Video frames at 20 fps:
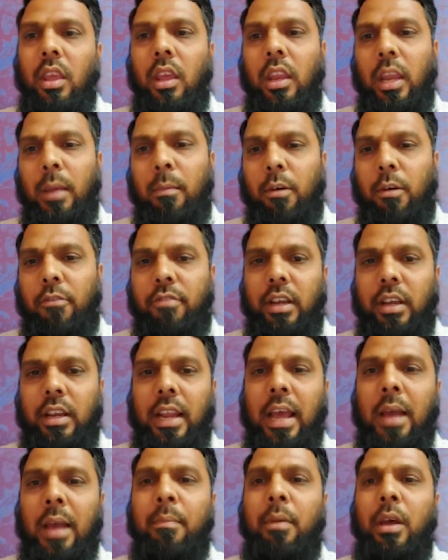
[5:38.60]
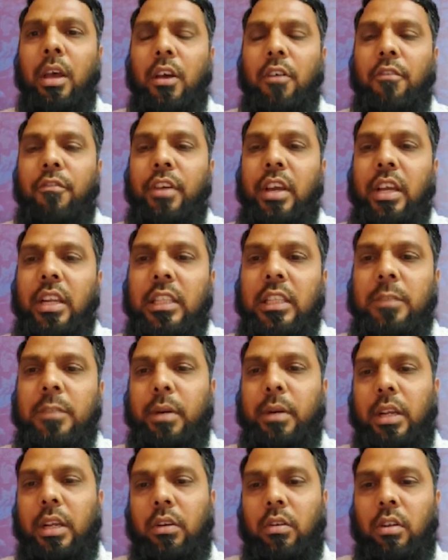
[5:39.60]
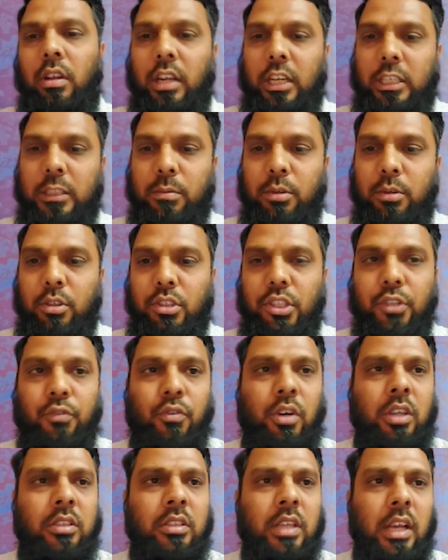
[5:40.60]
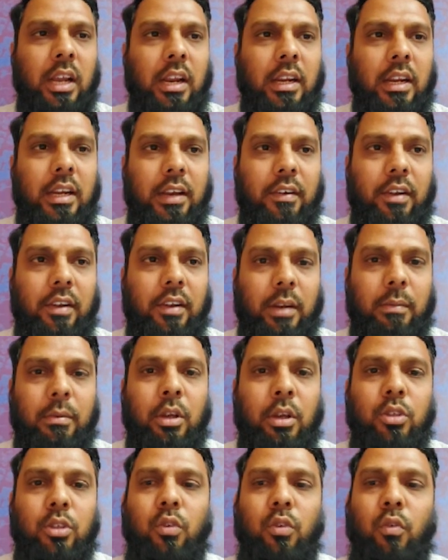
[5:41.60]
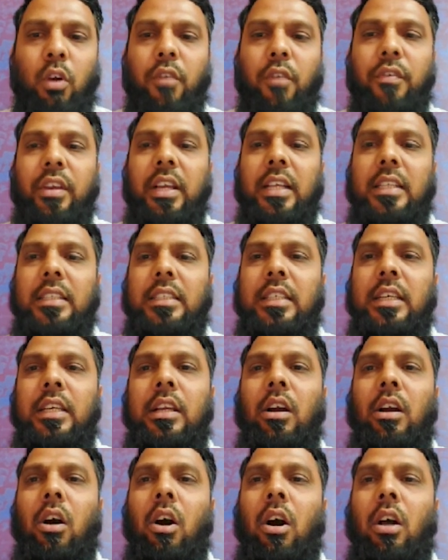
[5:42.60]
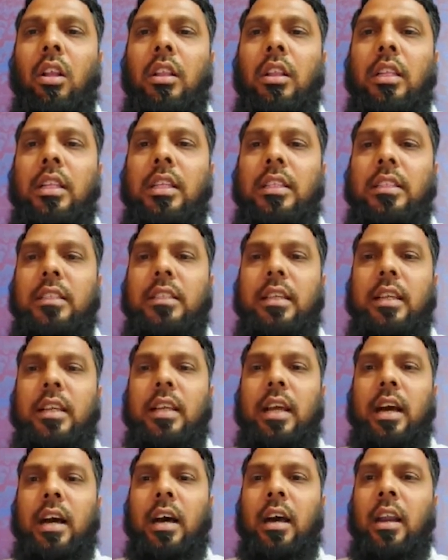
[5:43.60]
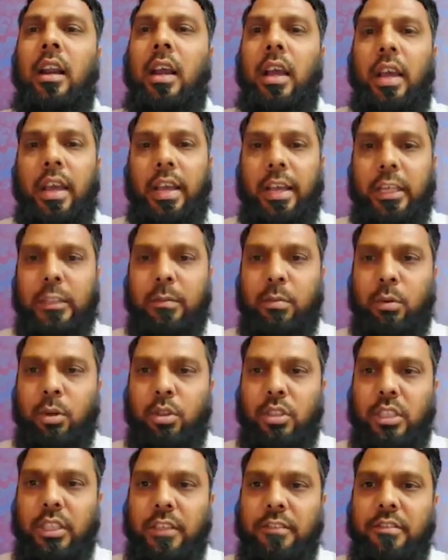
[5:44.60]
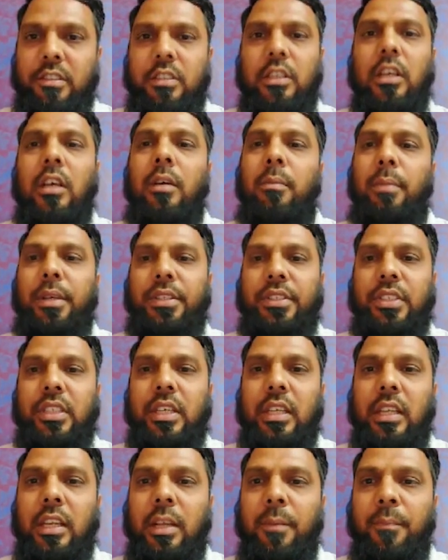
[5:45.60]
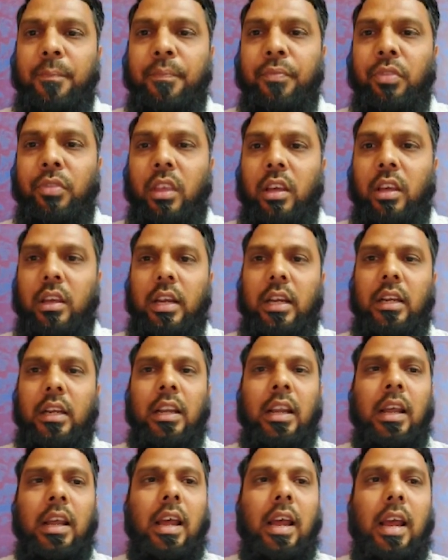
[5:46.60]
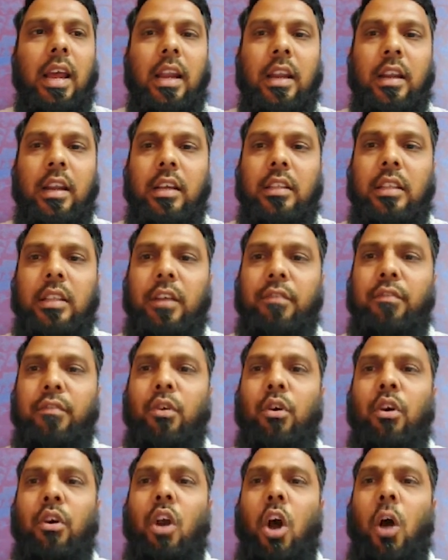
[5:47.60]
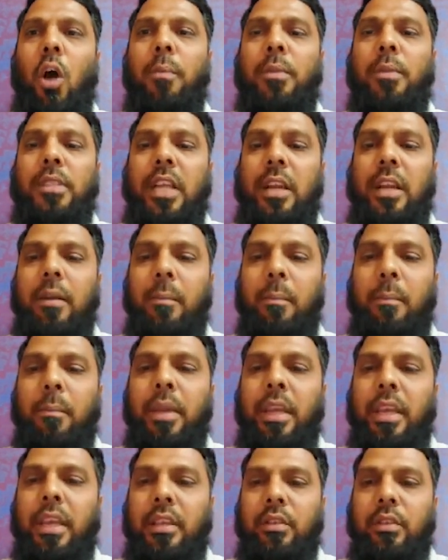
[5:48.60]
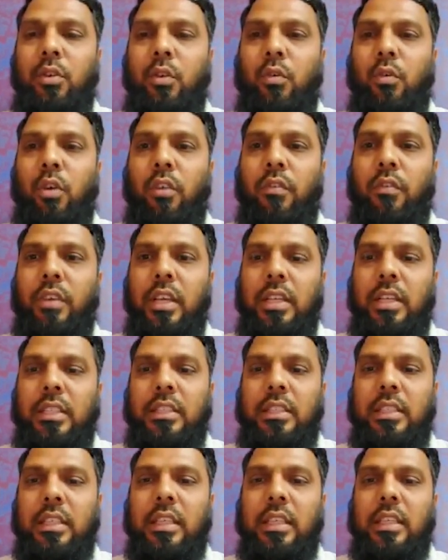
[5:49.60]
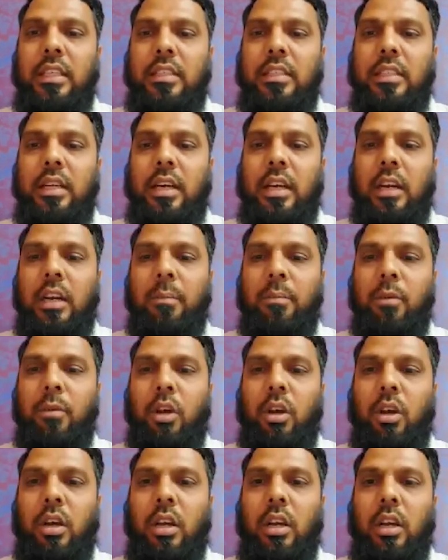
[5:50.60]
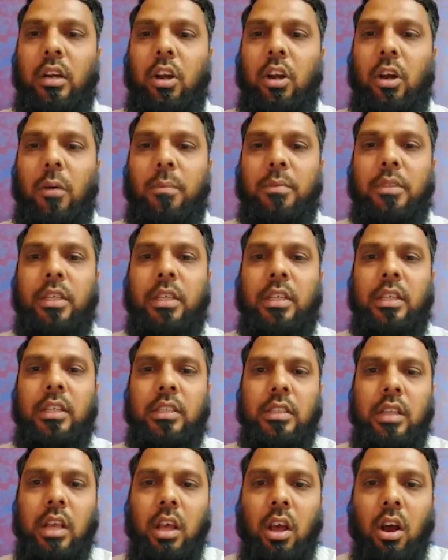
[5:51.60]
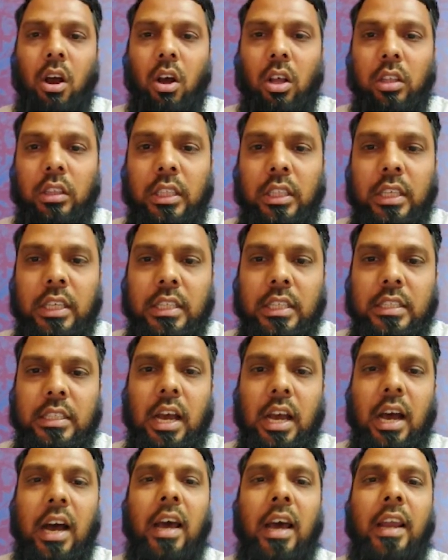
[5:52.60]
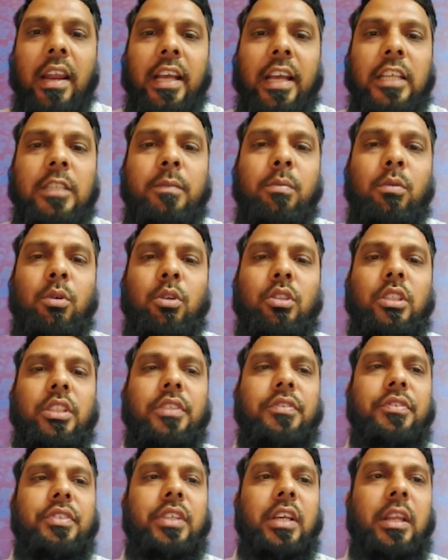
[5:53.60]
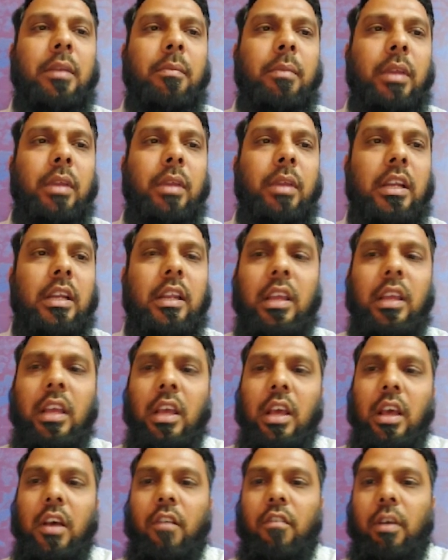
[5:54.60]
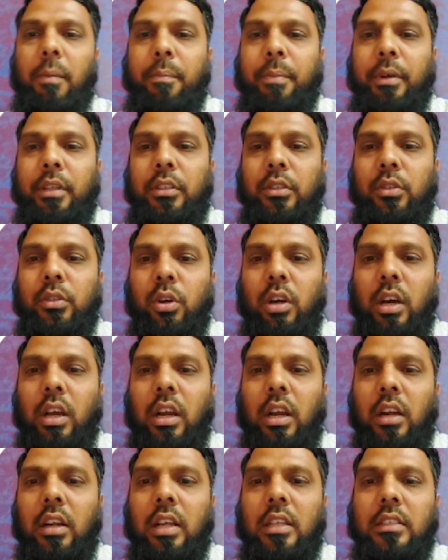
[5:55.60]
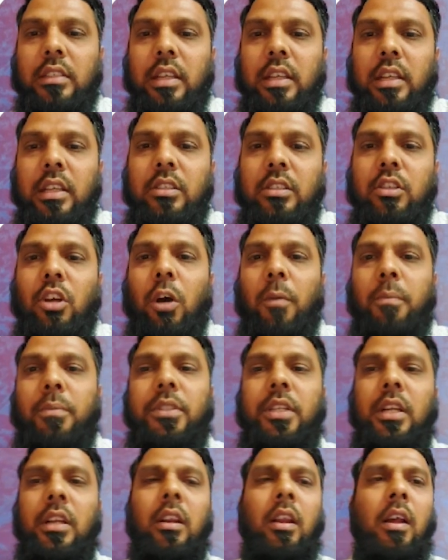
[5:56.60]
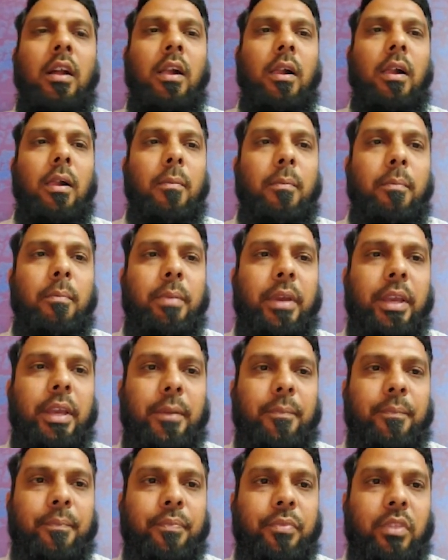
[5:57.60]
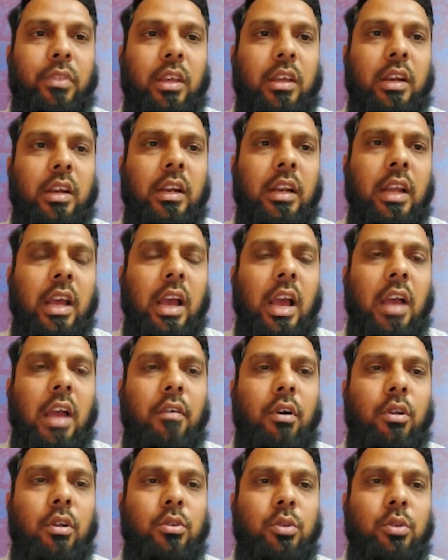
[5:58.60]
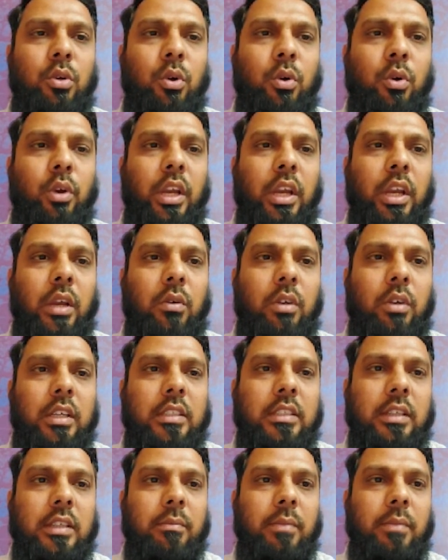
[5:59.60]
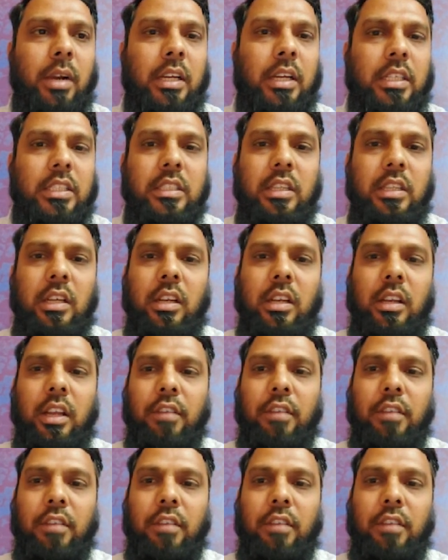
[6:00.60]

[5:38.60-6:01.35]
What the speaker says: name of a lab where this particular explosive was developed. So what we can see, all these three are explosives basically, right? And therefore option B. So what we can see is the correct option is these are explosives in military weapons. So correct answer is option B, right? I have also included some additional